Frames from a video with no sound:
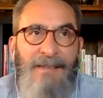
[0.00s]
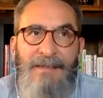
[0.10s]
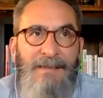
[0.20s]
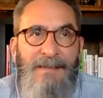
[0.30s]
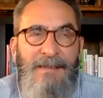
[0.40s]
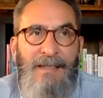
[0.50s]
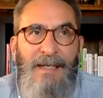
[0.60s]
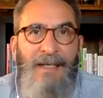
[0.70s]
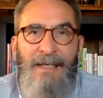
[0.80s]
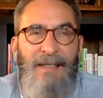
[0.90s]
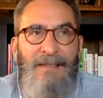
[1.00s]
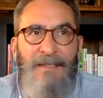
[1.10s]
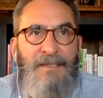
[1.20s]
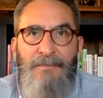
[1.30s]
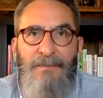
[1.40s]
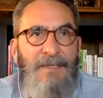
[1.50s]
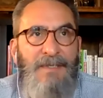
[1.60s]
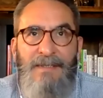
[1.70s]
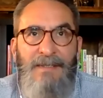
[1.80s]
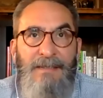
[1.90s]
just it just was
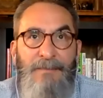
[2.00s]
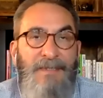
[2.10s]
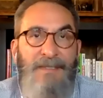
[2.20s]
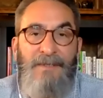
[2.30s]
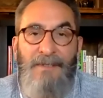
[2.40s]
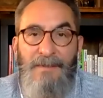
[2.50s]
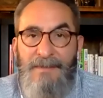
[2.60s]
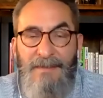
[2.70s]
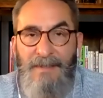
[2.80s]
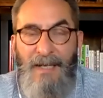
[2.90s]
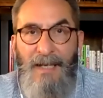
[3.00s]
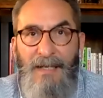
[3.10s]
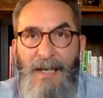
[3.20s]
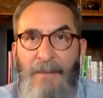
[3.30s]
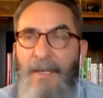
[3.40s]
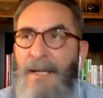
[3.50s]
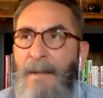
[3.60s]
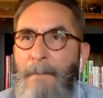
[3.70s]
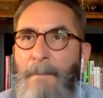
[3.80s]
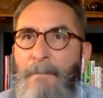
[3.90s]
it was difficult, and I
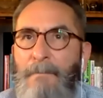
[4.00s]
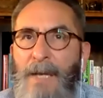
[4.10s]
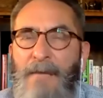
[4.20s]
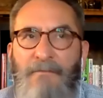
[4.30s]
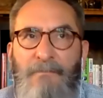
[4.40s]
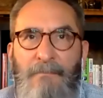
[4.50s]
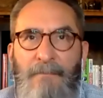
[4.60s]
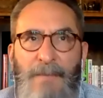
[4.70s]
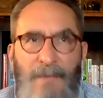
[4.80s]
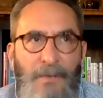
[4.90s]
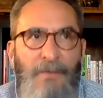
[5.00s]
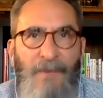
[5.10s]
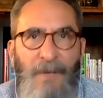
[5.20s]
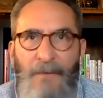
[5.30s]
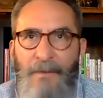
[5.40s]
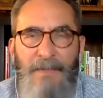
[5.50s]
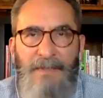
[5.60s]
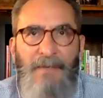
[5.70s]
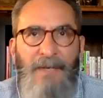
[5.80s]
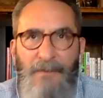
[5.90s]
my my mother and father must
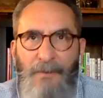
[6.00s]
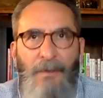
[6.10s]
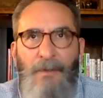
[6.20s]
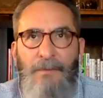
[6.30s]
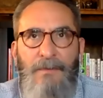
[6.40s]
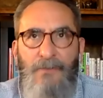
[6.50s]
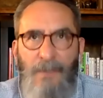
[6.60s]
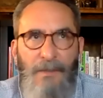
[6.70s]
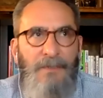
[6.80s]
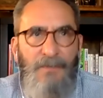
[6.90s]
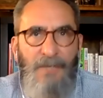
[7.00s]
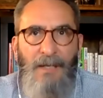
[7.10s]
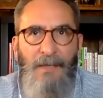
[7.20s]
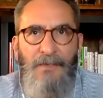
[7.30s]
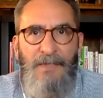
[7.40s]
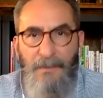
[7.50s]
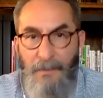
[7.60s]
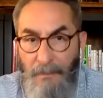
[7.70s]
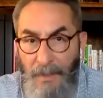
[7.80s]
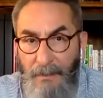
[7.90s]
have had their own struggles and challenges in
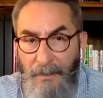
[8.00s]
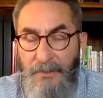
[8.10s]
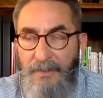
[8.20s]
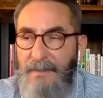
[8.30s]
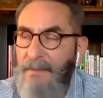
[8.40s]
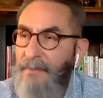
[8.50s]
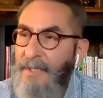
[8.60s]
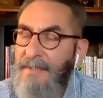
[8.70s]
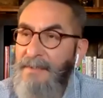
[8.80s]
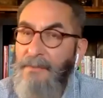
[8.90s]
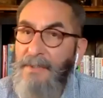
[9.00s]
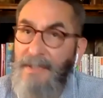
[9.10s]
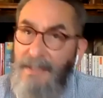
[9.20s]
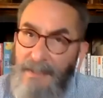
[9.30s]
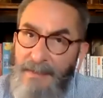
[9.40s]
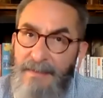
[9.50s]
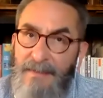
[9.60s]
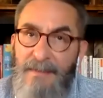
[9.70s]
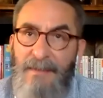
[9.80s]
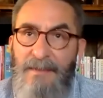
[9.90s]
their marriage. They're raising three
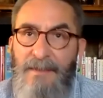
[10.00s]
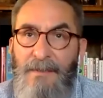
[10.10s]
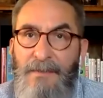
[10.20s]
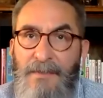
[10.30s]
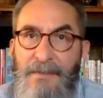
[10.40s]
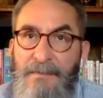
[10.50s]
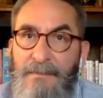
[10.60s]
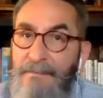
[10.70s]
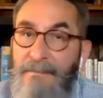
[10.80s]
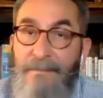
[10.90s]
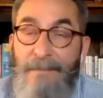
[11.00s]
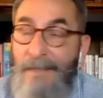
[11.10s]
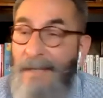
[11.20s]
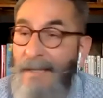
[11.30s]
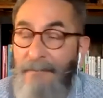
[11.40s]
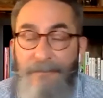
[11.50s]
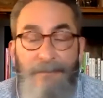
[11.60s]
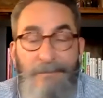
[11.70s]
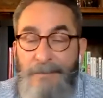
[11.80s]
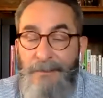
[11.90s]
kids. They're you know just life
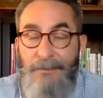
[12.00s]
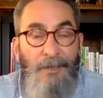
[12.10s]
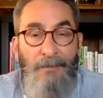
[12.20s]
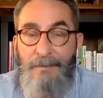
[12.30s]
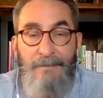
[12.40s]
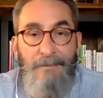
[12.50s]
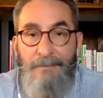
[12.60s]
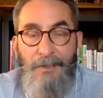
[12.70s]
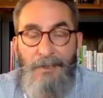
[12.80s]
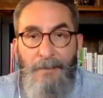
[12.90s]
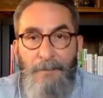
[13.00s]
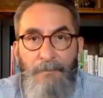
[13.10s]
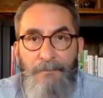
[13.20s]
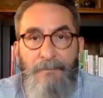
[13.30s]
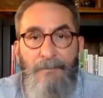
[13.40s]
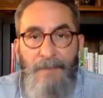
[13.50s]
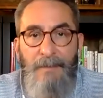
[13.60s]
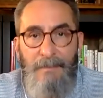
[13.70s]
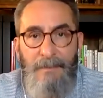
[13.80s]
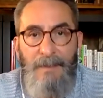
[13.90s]
in general. You know,
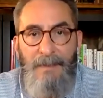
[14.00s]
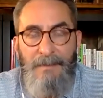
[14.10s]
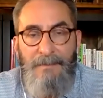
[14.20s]
yeah.